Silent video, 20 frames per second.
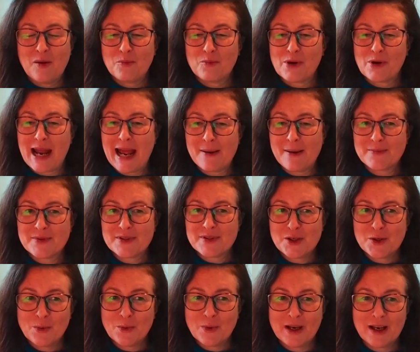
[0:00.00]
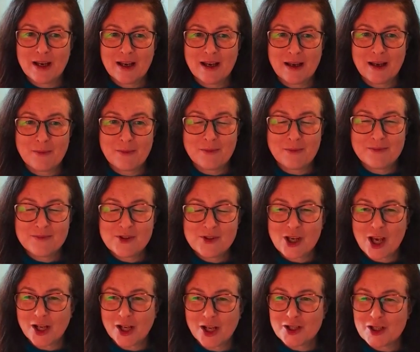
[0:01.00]
Perhaps you were
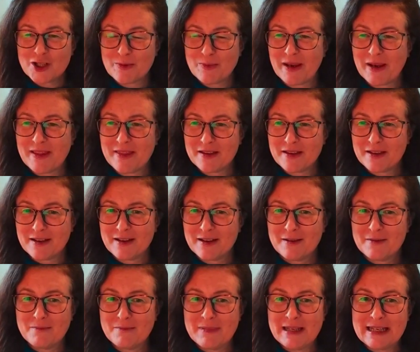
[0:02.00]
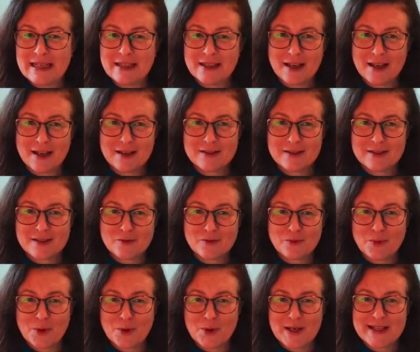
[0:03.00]
judged by the mean girls or
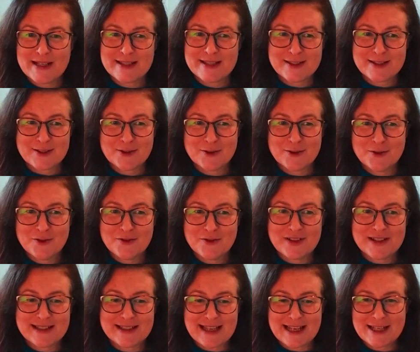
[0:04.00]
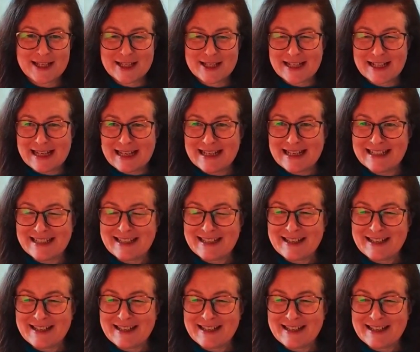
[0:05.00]
boys at school for essentially